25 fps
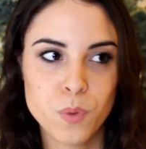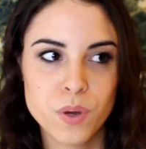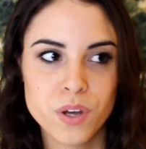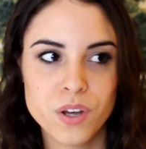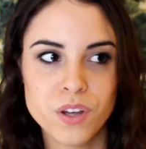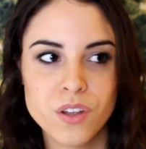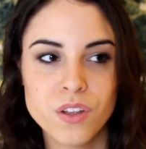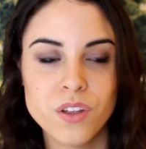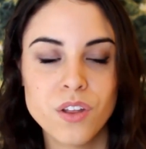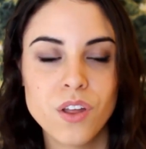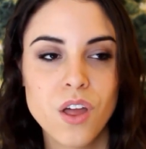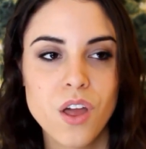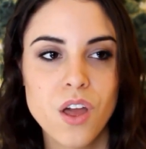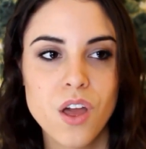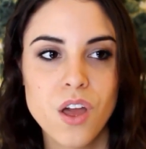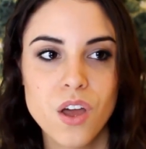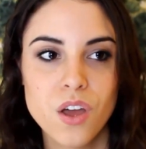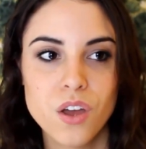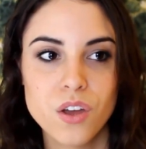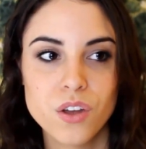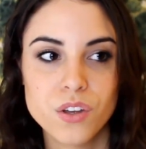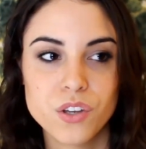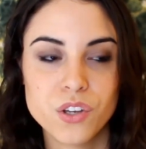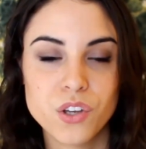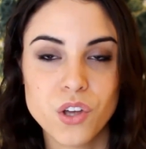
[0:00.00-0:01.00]
I will
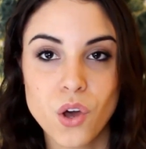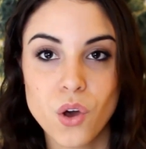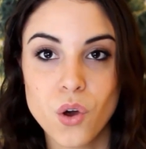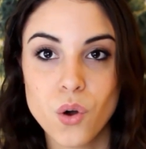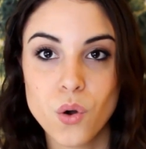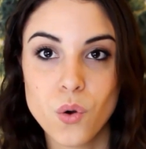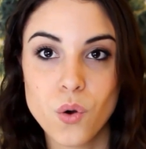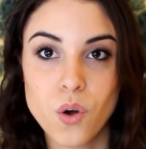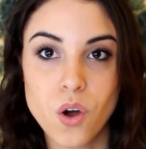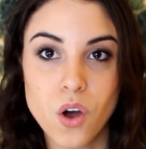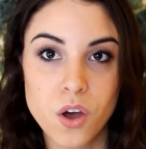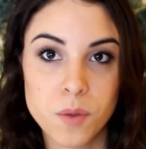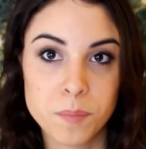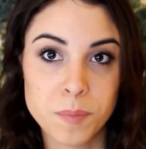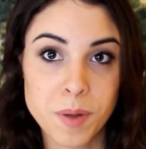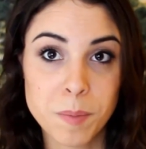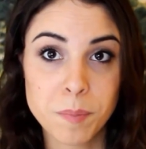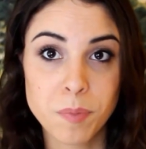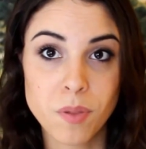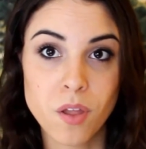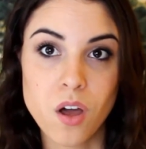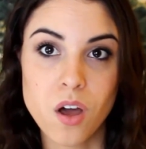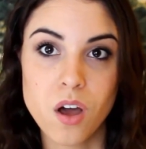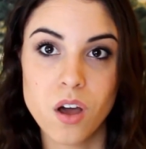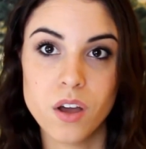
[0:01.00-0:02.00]
go on
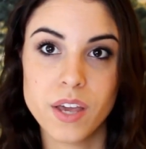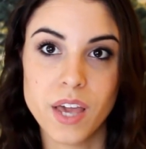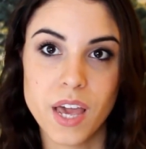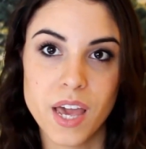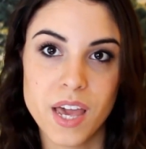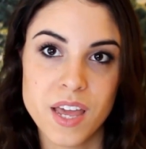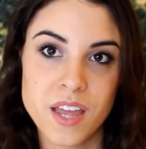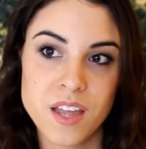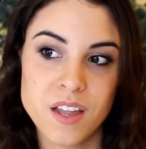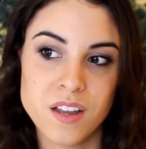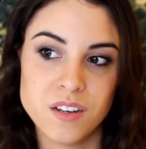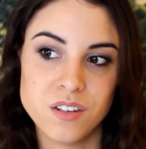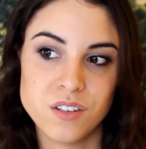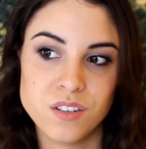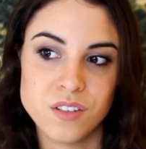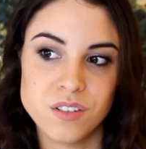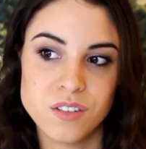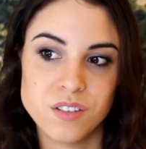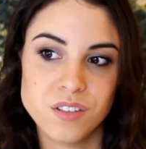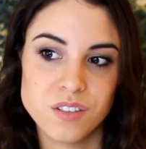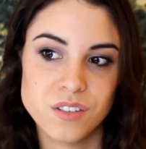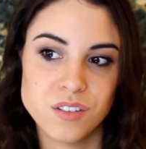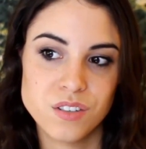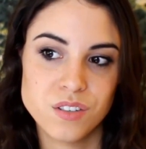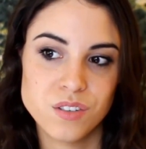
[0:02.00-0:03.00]
my blog
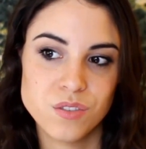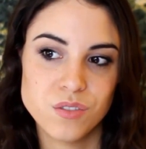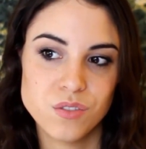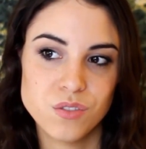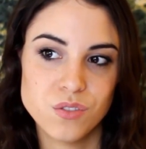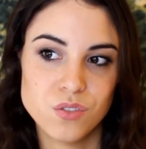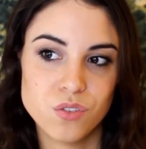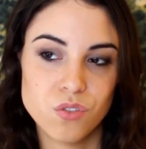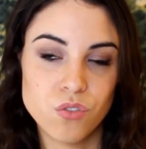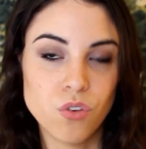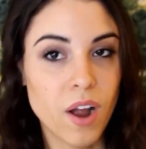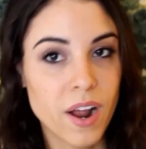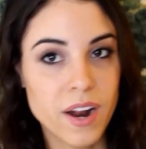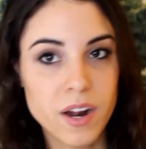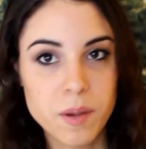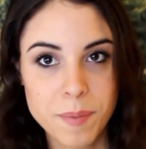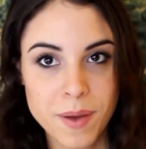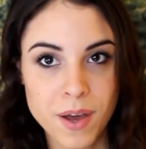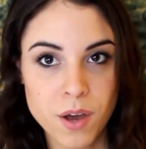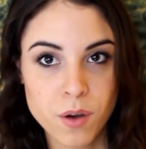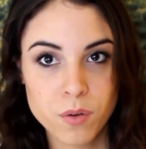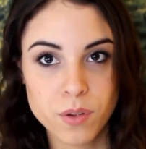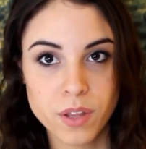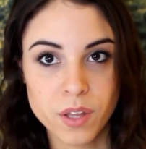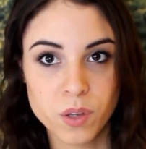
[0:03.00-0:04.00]
and
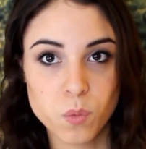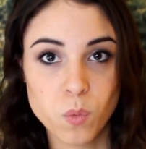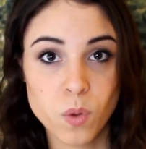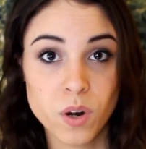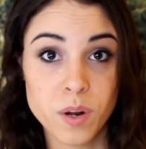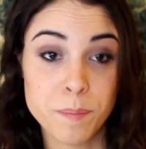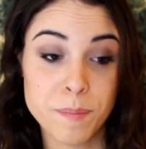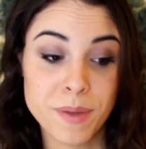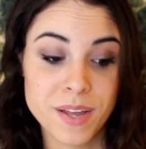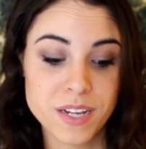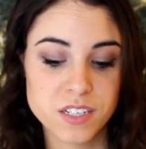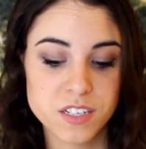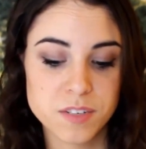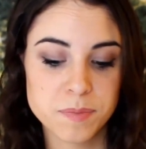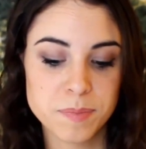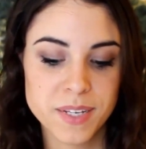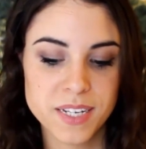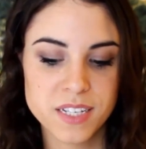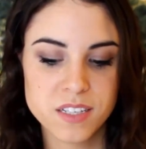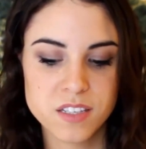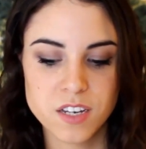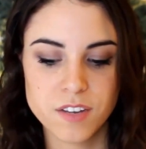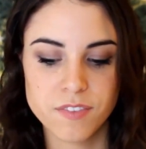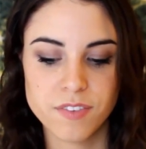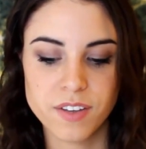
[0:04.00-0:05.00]
write about, like, what it meant
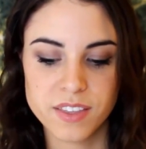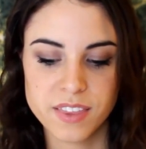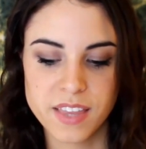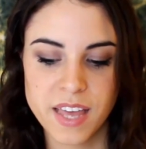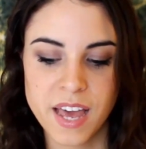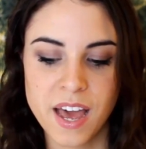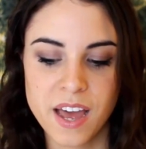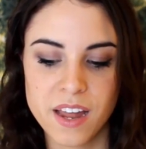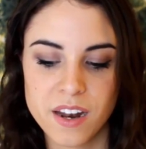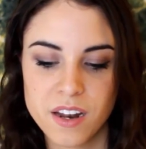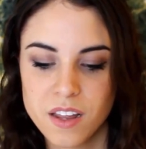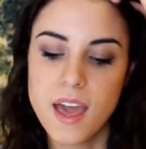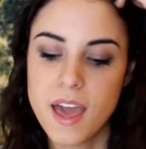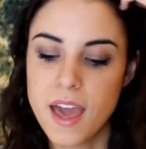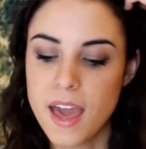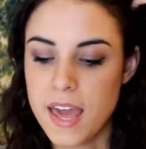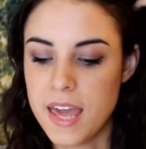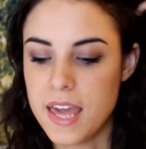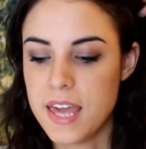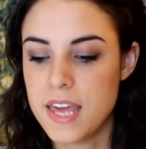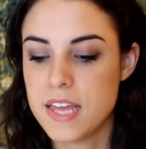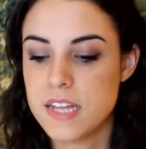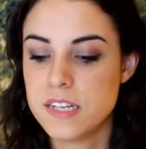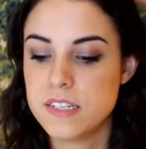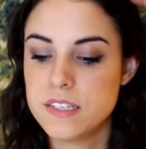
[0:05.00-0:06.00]
to me and stuff like that.
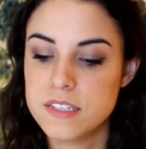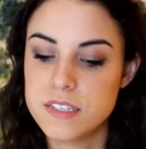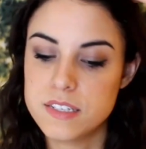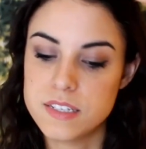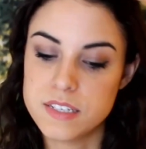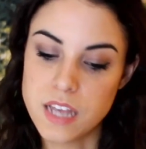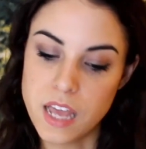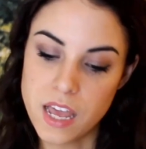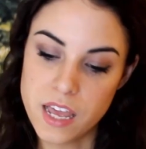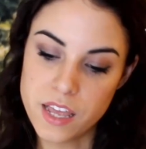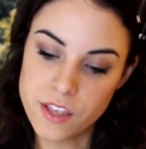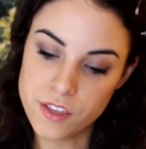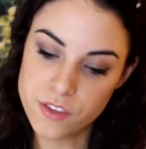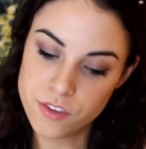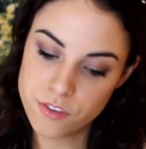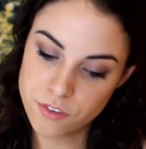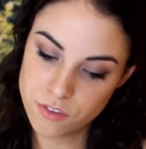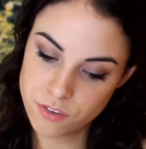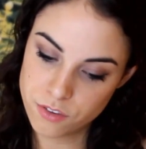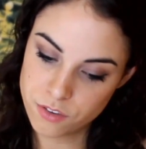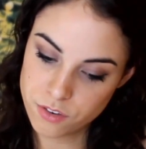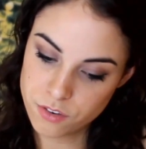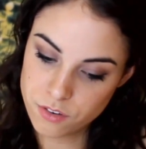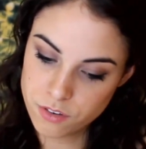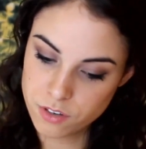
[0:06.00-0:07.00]
And
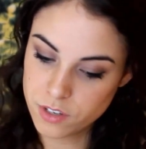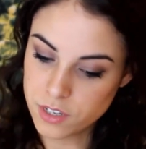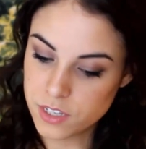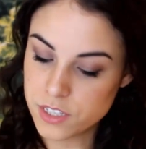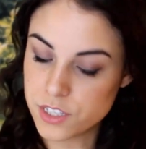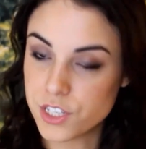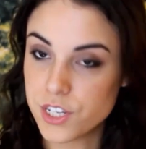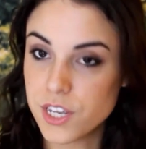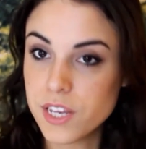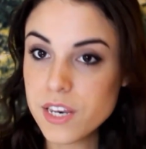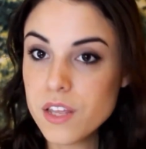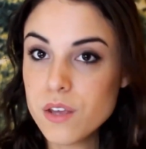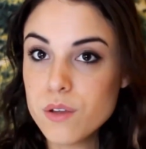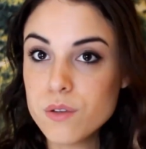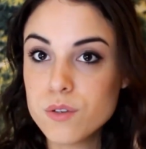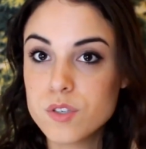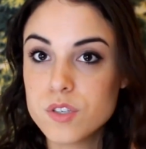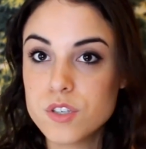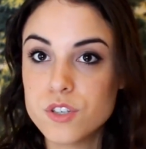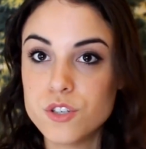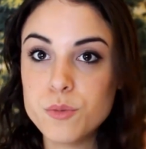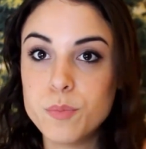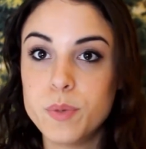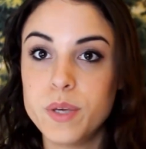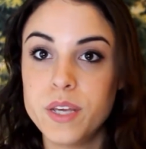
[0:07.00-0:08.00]
it
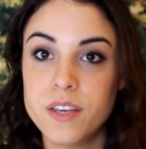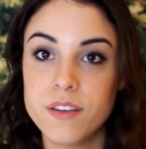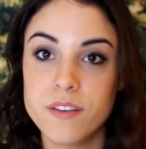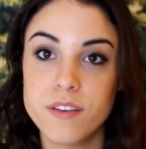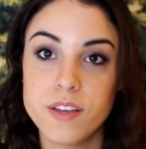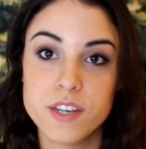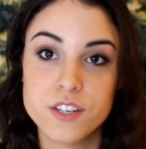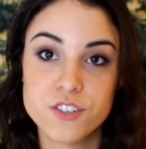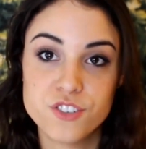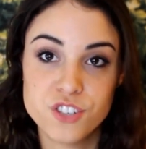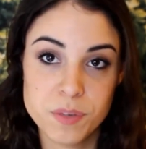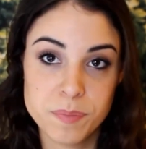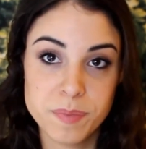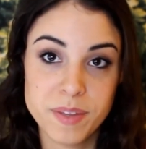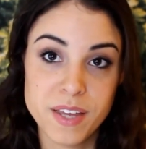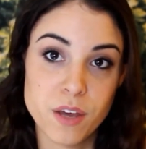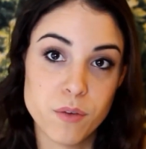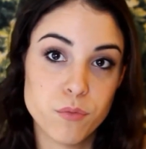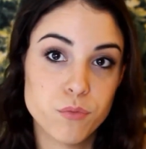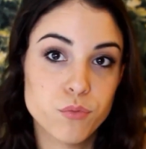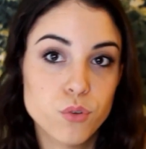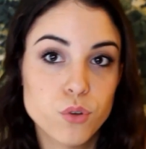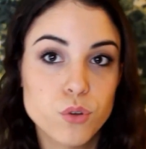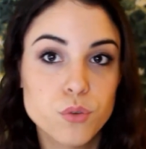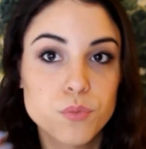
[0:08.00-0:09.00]
continues to be
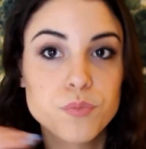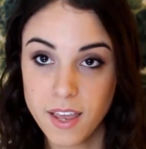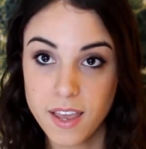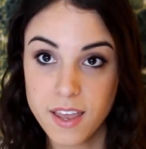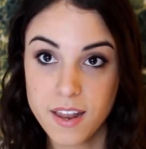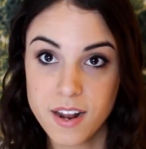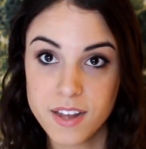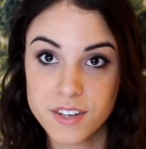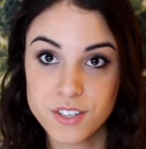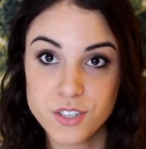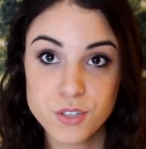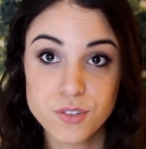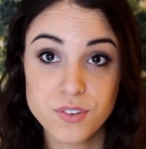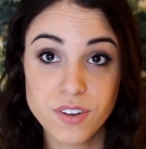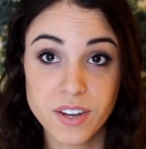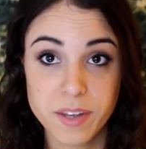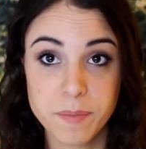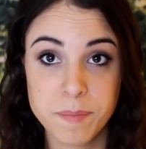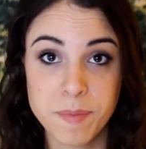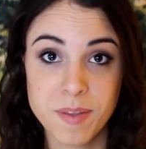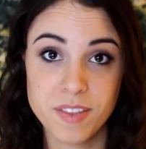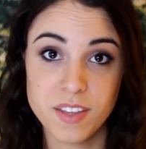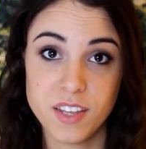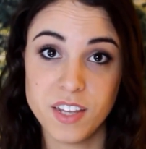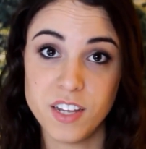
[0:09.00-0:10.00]
extremely helpful. And I do
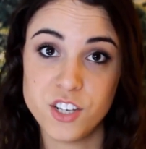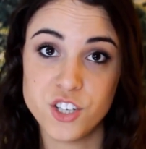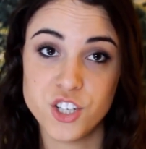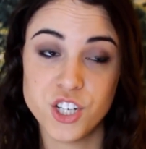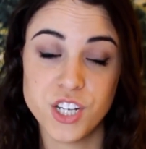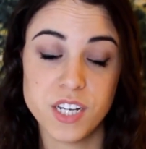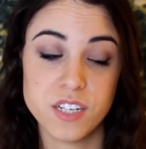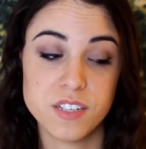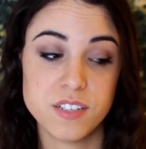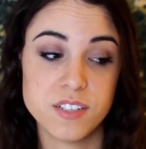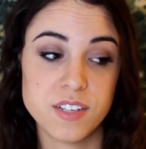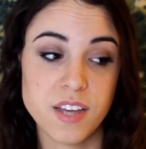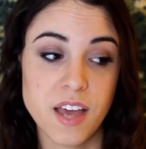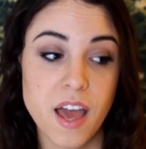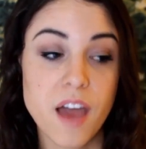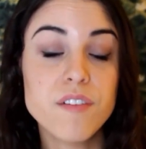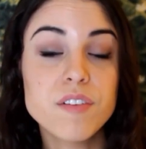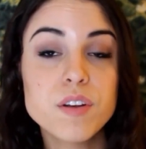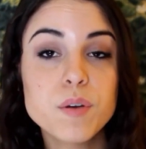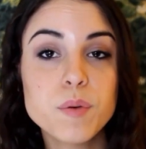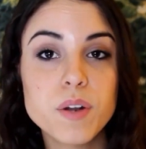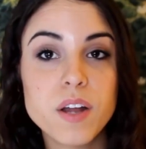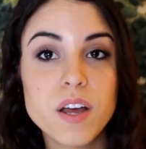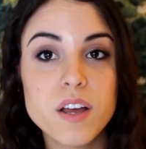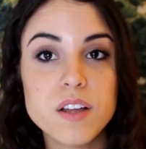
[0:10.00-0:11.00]
recommend the I Ching
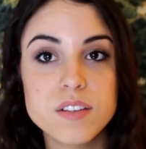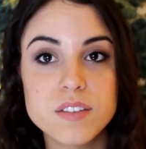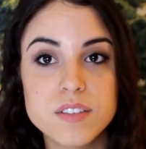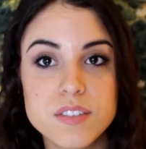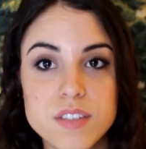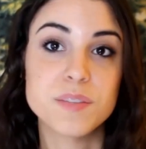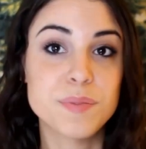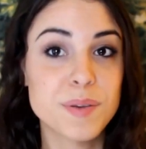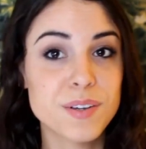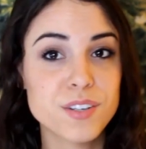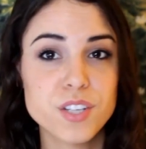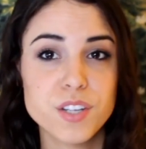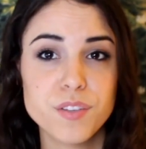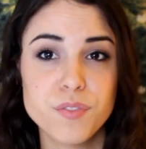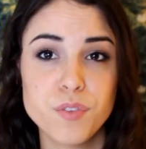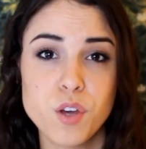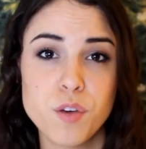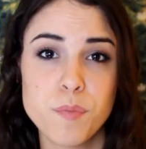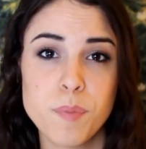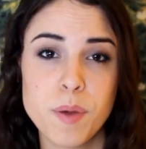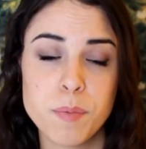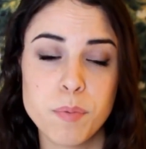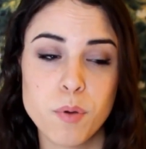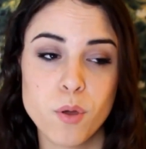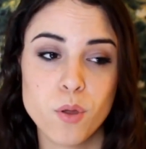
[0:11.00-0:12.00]
to everyone else, especially
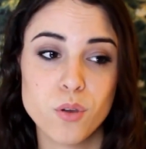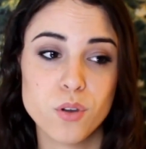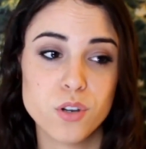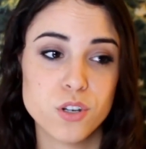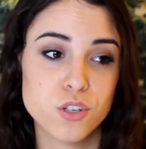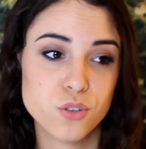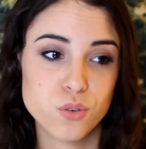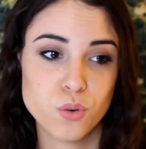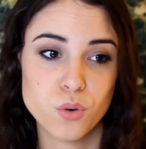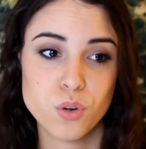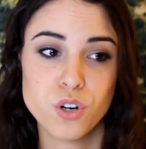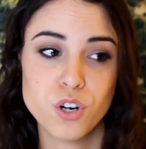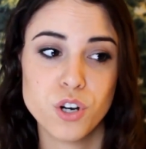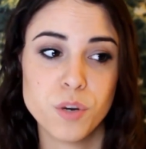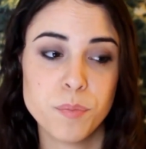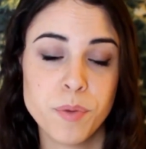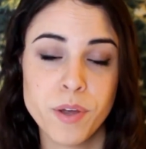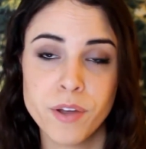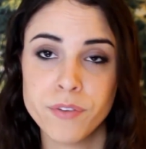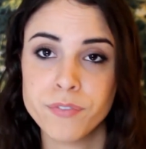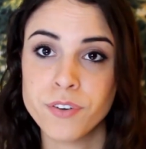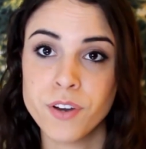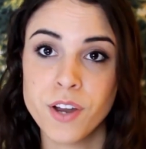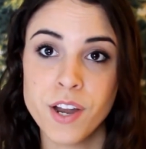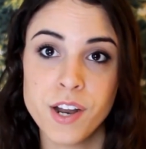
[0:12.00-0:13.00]
if you have bipolar
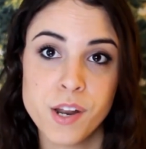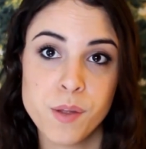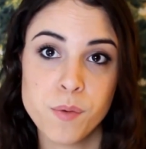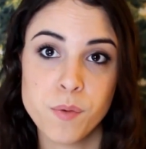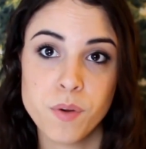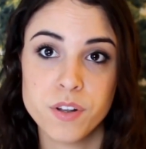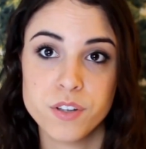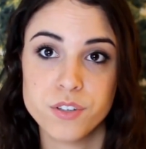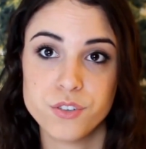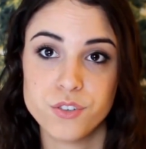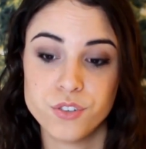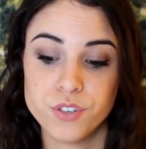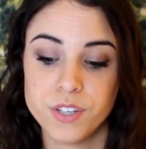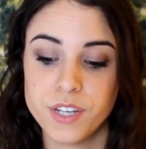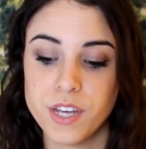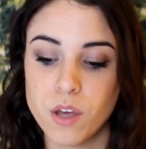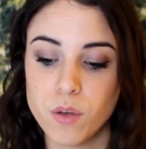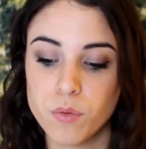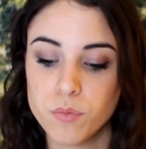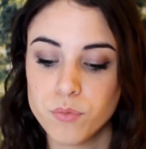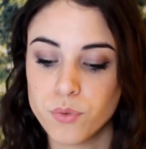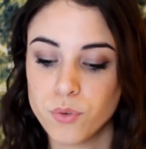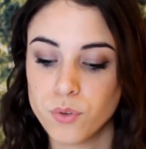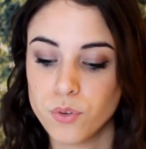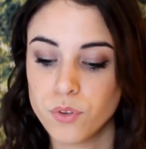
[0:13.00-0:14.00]
disorder, but for anyone it's
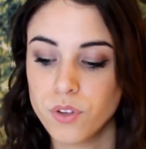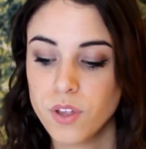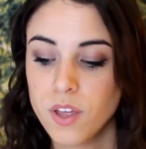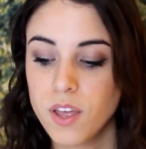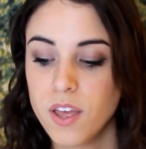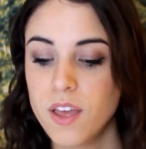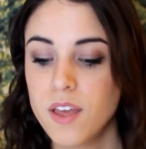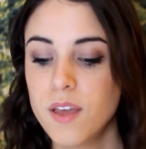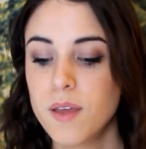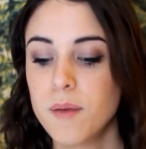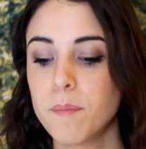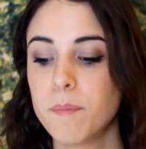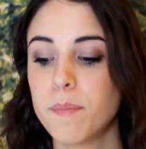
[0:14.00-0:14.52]
really helpful.